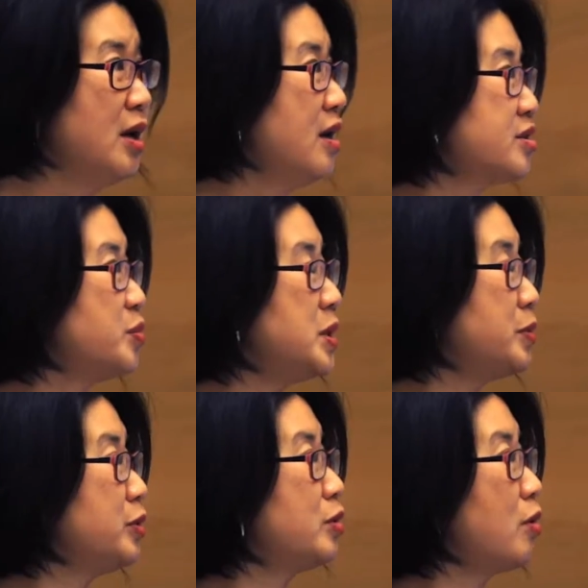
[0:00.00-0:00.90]
So
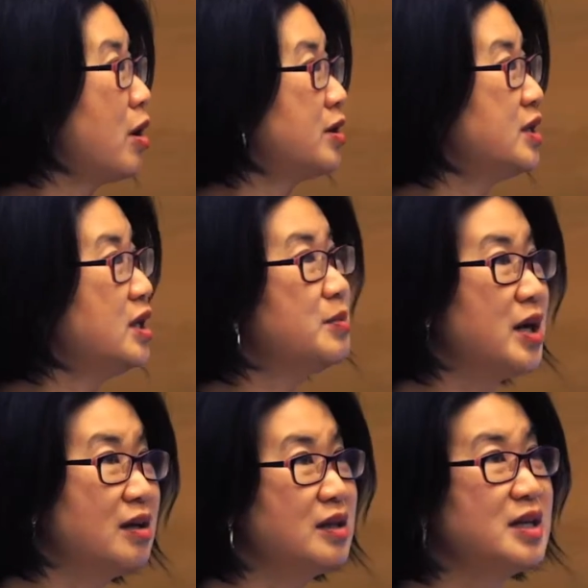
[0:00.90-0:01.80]
people who are on an
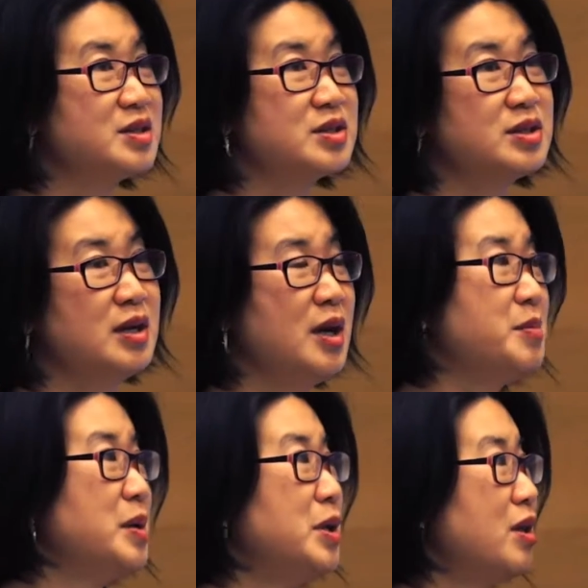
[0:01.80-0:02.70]
email list,
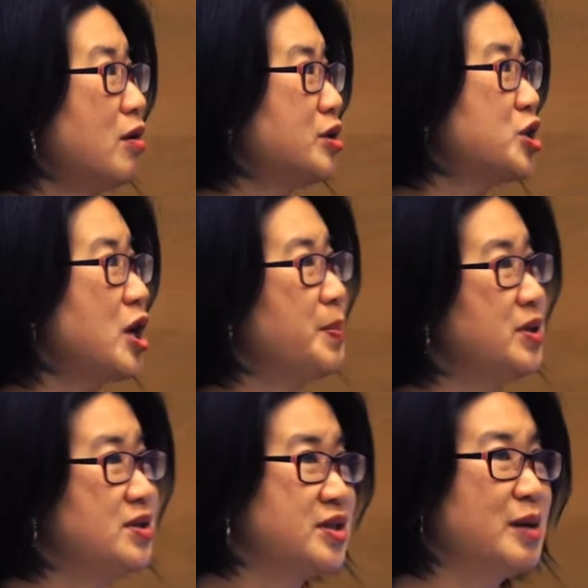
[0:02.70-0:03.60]
maybe they all shop at
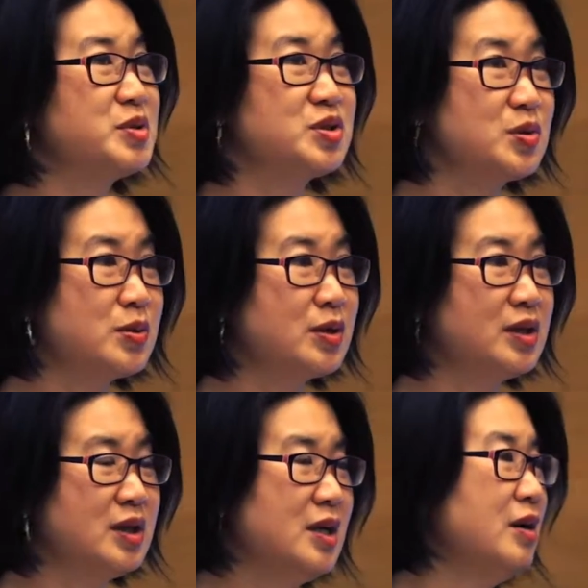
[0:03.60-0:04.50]
the same store,
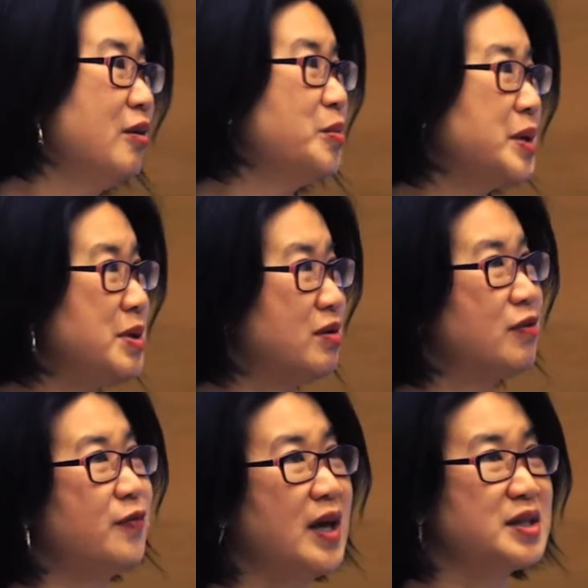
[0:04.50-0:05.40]
or maybe they're
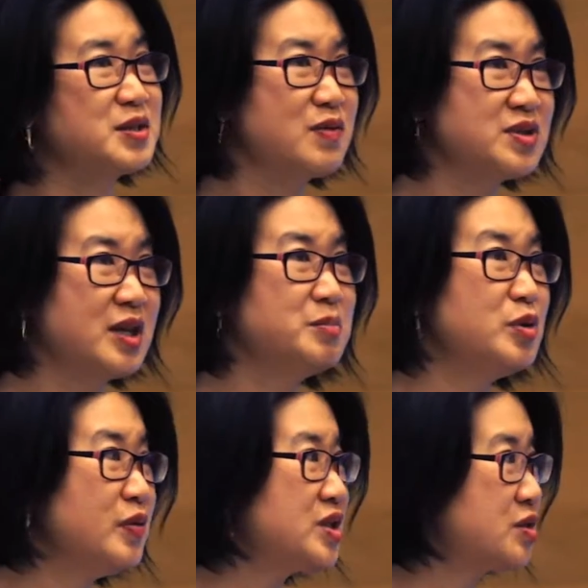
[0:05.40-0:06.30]
fans of the same
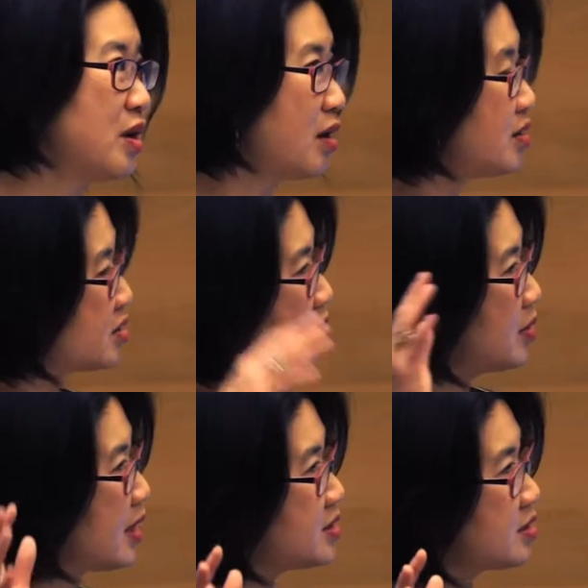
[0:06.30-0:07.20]
movie star. So
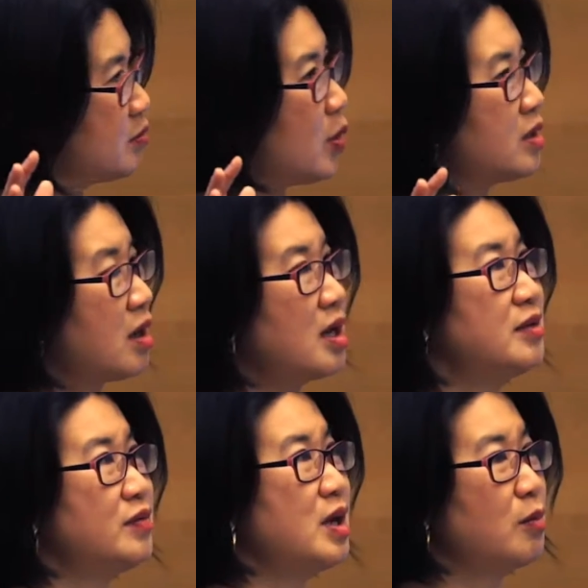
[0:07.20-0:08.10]
that's one kind
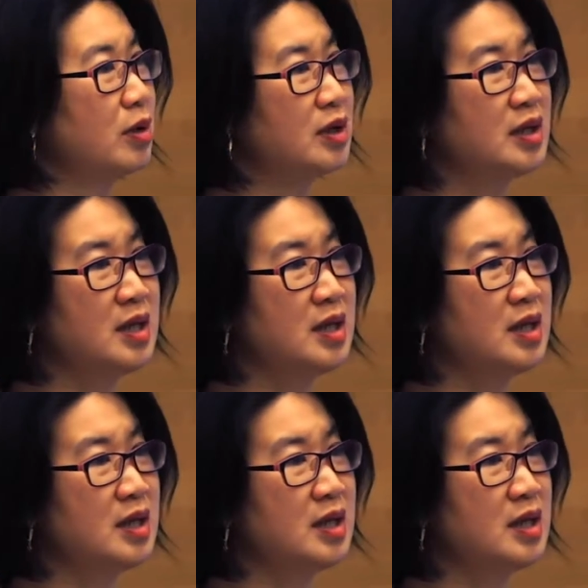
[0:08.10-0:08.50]
of network.